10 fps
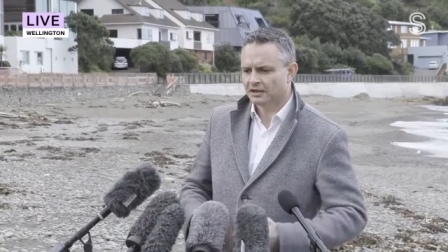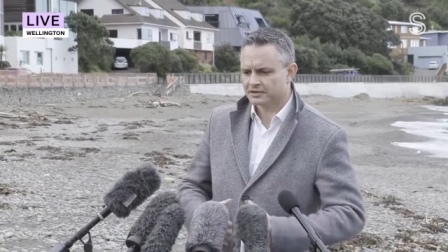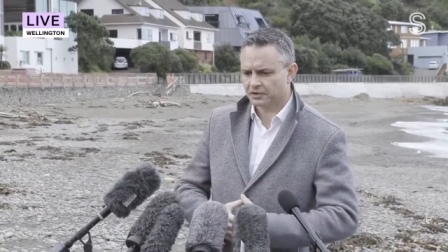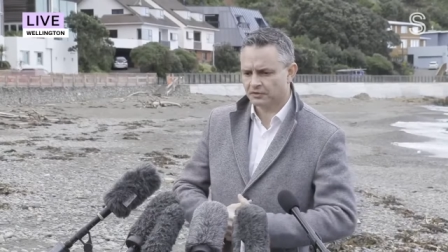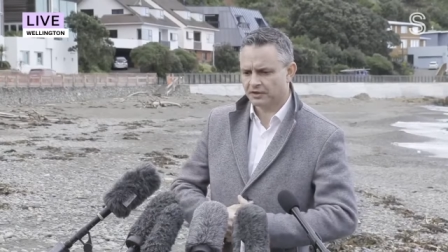
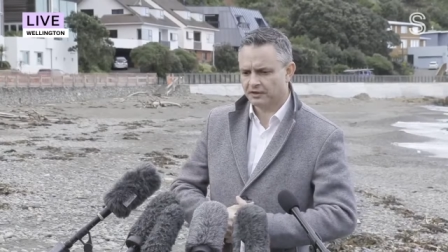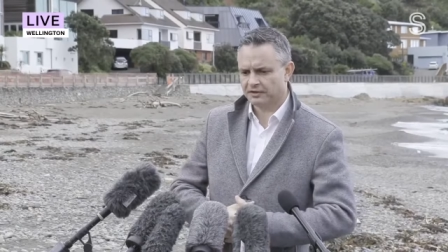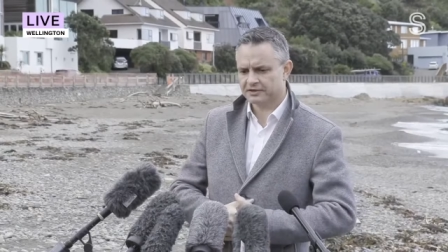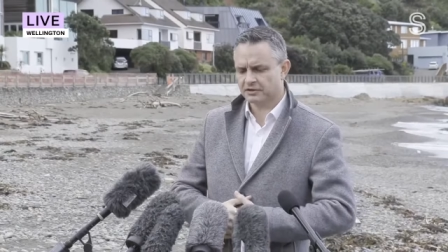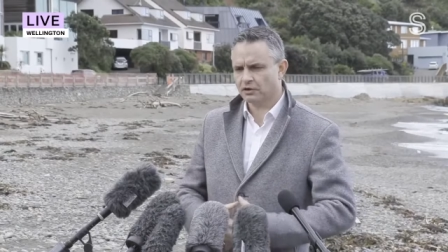So the,
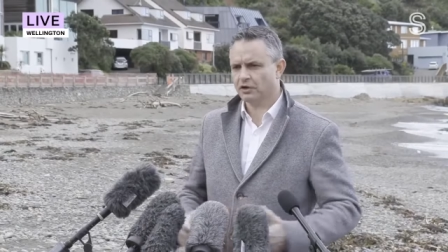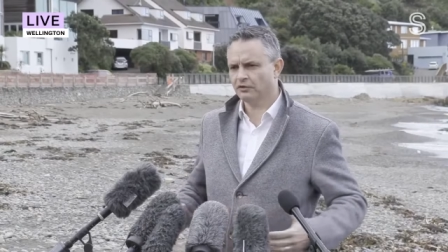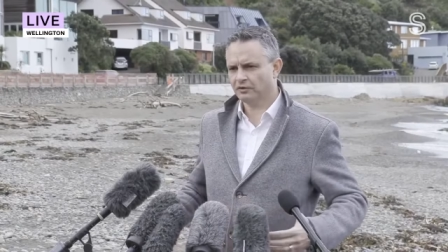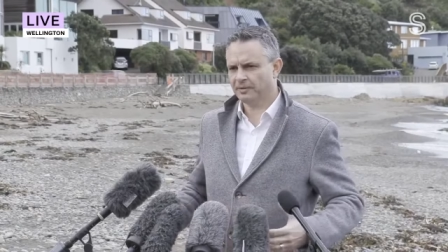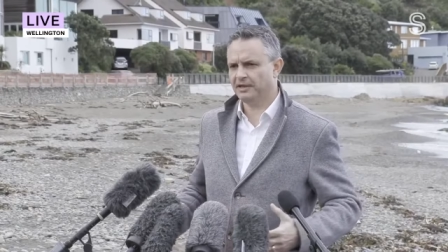there's not going
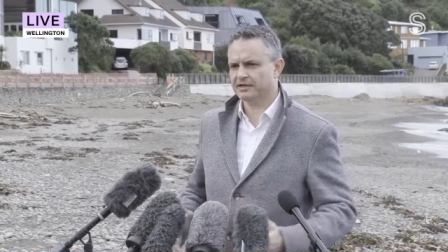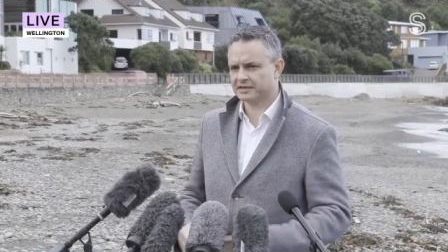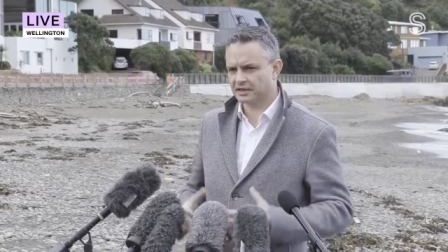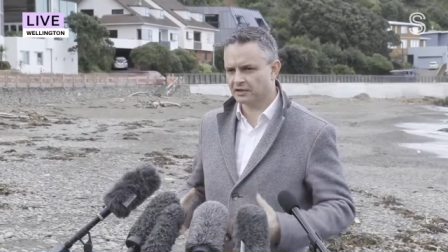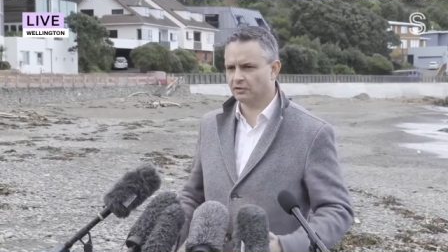to be a
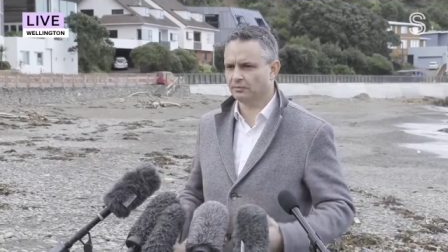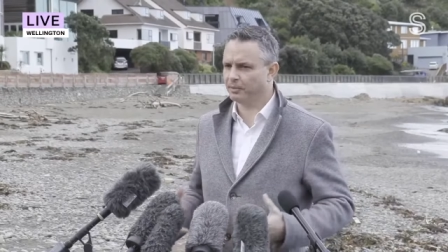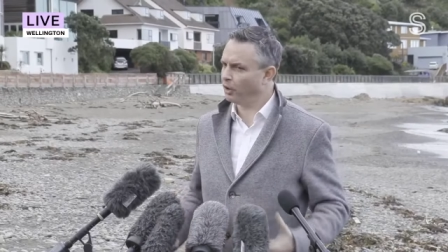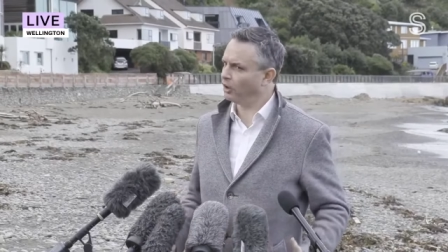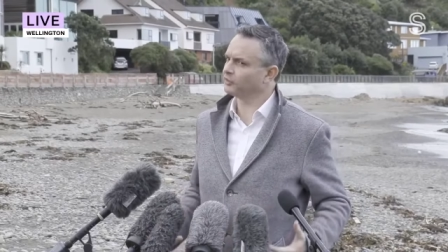single
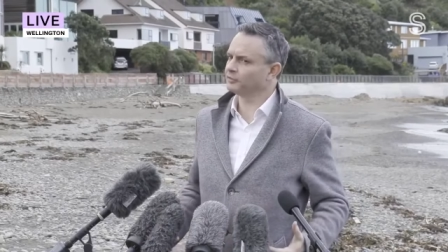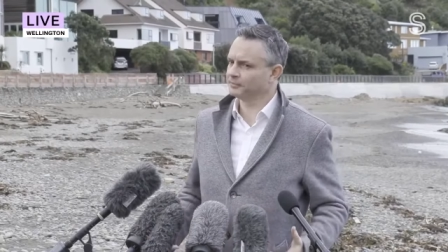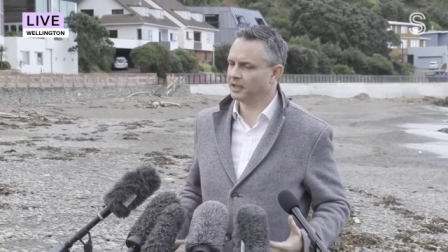pot.